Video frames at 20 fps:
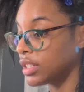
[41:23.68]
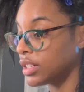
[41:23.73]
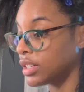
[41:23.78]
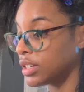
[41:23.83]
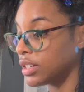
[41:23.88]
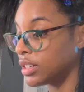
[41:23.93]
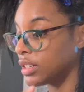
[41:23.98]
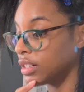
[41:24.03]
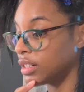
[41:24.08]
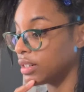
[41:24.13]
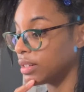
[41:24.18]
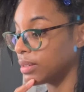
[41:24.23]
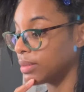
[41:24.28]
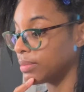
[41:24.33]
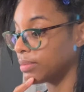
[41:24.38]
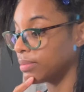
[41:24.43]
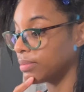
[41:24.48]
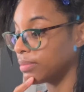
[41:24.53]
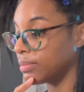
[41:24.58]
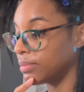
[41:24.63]

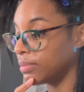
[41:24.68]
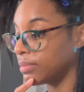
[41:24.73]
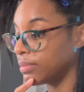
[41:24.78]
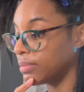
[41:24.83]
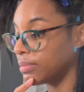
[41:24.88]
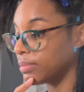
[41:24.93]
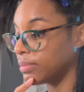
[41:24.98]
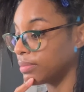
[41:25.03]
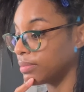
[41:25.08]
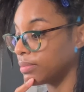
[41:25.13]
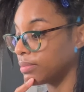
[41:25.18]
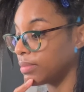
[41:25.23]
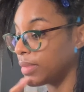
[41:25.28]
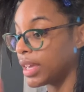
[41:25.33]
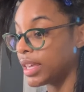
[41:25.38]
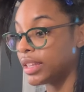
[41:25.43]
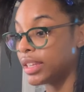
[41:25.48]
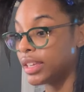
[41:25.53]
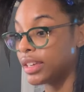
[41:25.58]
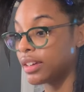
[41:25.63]
Um,
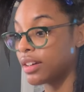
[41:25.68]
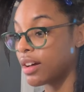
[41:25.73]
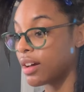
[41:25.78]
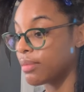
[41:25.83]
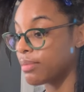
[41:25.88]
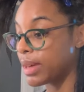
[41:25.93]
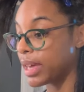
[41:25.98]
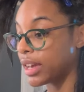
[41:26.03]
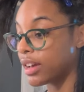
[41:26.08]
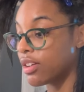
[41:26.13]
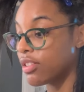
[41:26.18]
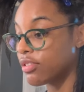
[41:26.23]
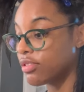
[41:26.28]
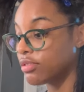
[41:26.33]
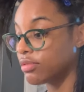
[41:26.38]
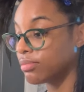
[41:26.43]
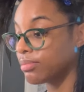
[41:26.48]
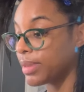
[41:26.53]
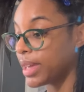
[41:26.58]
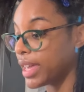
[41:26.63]
and then come back
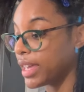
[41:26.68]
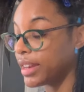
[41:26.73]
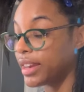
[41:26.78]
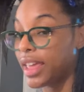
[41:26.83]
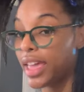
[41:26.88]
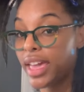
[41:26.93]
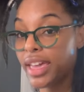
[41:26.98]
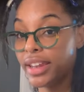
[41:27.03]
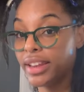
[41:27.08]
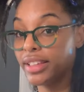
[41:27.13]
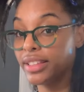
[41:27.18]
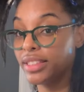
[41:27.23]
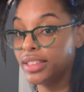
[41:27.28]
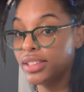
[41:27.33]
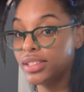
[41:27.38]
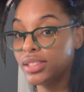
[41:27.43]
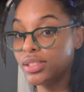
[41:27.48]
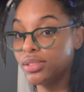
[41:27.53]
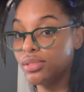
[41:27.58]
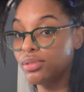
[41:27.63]
home and edit
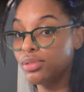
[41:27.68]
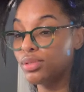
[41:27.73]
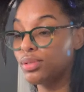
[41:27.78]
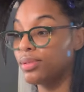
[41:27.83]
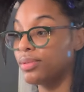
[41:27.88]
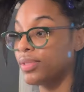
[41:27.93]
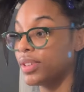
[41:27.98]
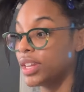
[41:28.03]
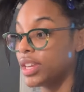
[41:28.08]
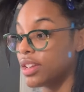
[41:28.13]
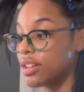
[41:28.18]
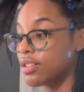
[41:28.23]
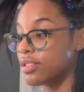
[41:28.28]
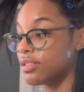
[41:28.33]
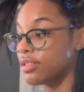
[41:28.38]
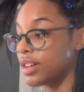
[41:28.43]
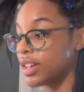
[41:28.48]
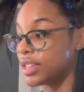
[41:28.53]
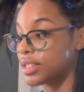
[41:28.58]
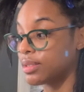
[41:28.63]
this YouTube
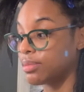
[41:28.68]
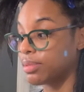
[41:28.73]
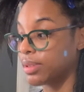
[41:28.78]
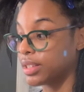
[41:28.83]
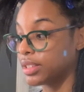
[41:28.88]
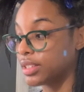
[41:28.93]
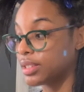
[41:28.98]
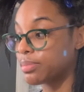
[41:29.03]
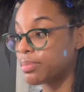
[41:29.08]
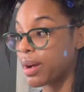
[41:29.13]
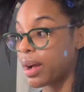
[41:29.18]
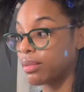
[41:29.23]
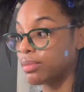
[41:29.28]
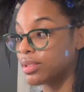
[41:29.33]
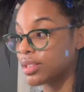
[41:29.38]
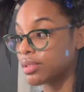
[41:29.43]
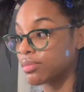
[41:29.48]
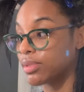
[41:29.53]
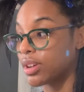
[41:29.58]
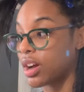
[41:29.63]
video as well as probably
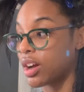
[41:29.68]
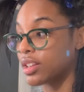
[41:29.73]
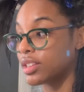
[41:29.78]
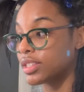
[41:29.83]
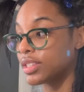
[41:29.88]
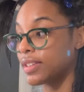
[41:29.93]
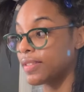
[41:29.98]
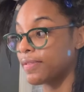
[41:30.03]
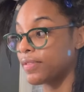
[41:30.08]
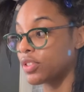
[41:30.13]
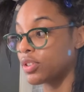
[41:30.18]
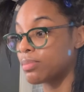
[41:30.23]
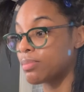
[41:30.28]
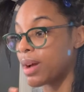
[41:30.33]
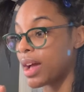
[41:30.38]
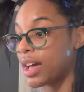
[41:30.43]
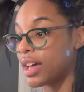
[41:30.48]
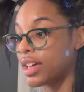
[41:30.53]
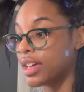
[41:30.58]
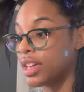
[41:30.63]
some content for
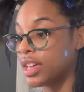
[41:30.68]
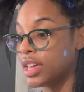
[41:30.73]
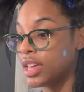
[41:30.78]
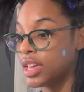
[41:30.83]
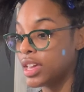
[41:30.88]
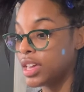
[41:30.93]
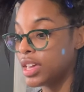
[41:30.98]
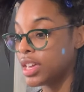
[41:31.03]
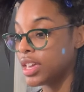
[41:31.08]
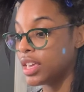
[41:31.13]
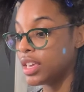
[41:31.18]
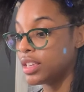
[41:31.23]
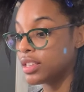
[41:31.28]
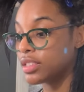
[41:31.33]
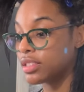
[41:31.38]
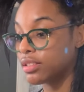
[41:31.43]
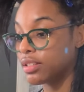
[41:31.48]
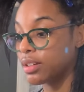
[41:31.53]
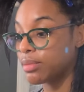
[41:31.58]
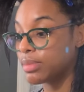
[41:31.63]
my
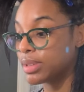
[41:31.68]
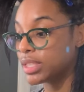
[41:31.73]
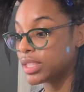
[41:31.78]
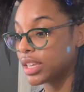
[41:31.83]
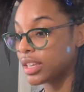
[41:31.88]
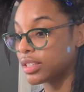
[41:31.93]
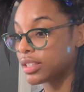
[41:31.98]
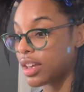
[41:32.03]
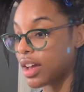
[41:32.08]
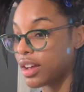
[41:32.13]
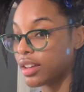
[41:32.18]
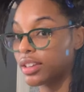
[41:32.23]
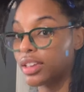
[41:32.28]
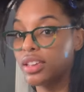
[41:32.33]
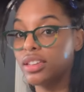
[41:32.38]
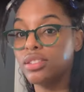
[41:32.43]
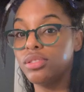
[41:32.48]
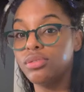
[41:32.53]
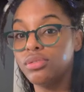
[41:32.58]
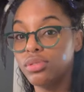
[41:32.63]
Instagram and TikTok
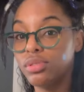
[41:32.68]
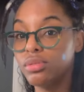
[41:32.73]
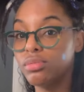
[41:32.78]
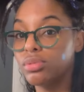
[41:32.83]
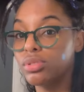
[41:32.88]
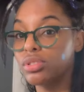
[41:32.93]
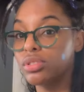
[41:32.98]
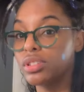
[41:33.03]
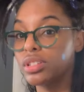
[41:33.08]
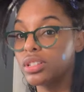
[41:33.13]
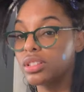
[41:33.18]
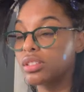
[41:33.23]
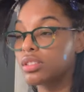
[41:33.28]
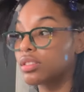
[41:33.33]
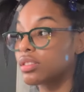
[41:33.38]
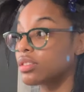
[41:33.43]
and YouTube shorts.